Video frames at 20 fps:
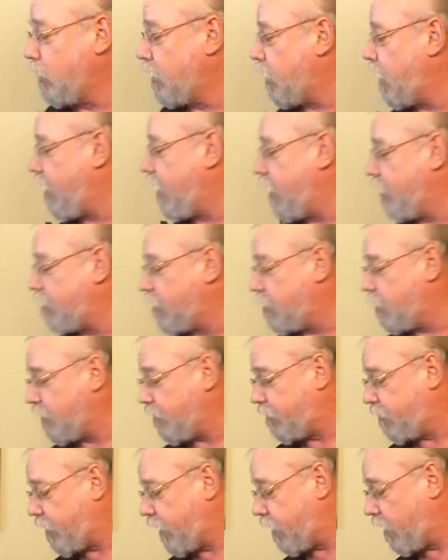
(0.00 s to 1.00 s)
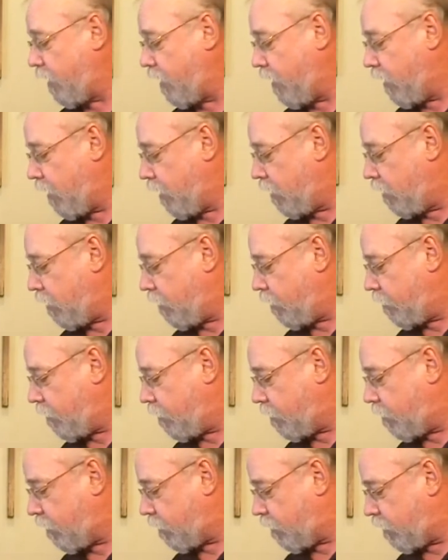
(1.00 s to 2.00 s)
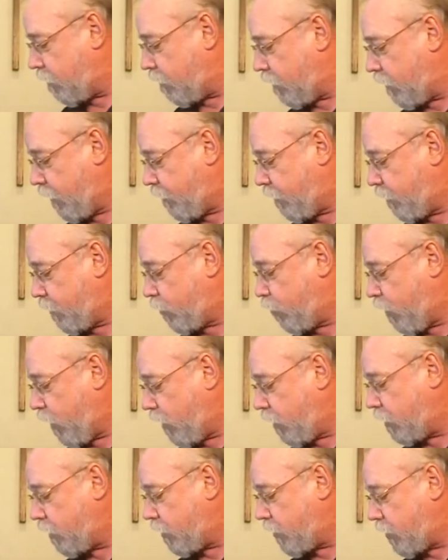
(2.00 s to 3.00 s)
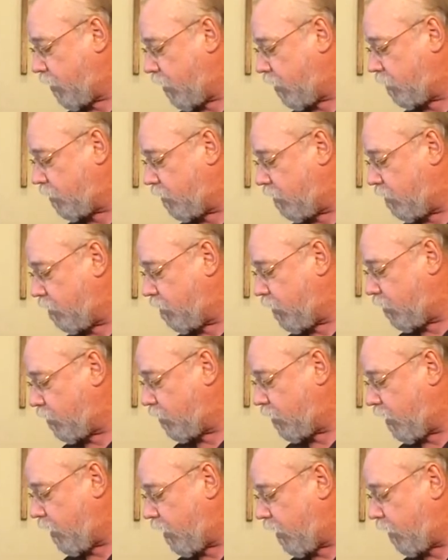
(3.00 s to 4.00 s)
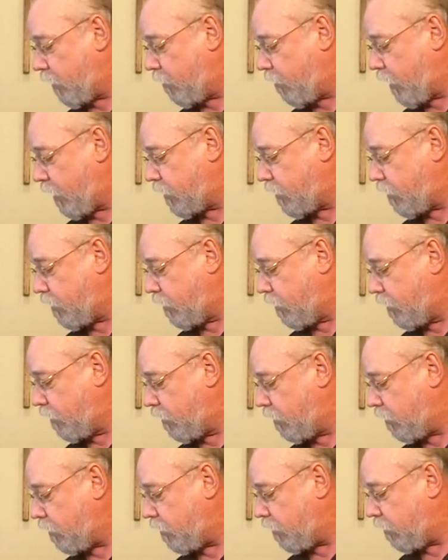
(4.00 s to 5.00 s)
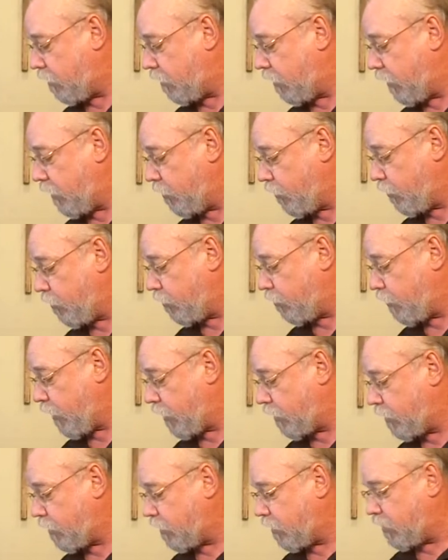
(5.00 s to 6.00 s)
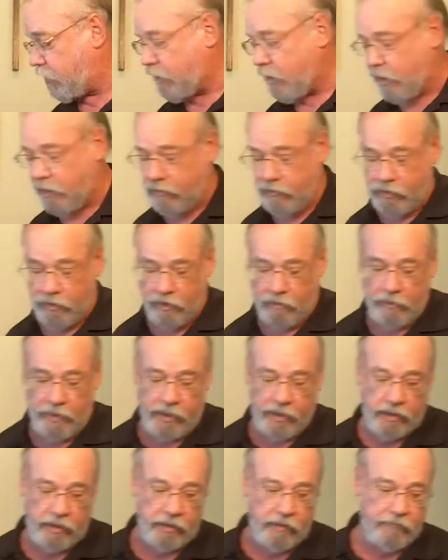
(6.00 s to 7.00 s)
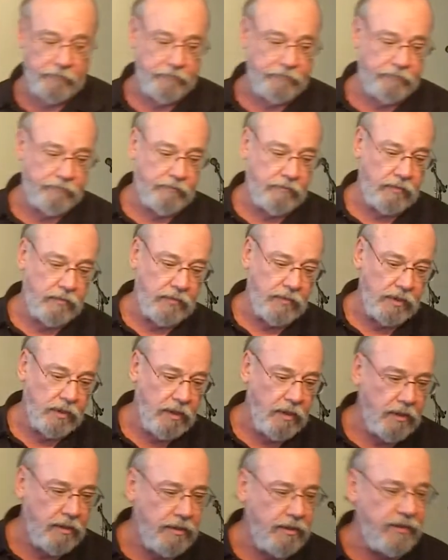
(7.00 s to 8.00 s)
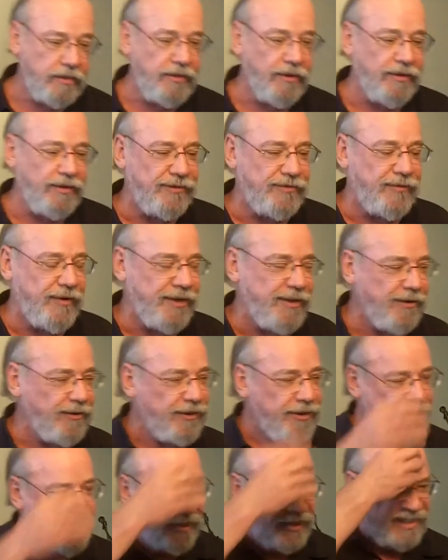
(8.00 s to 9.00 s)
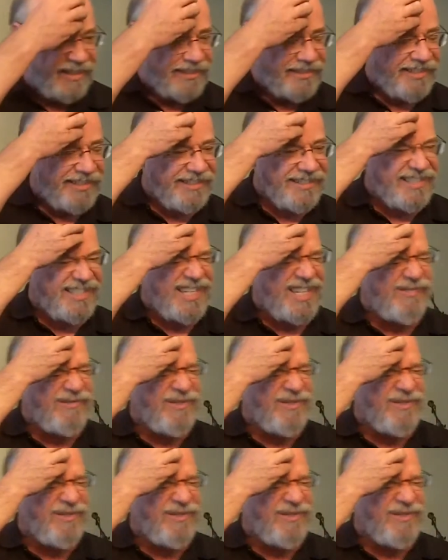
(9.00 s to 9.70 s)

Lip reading: you will not have to be afraid. If you dwell in the shelter of the Most High and rest, and you'll rest in the shadow of the Almighty. That's right. The only thing that Jesus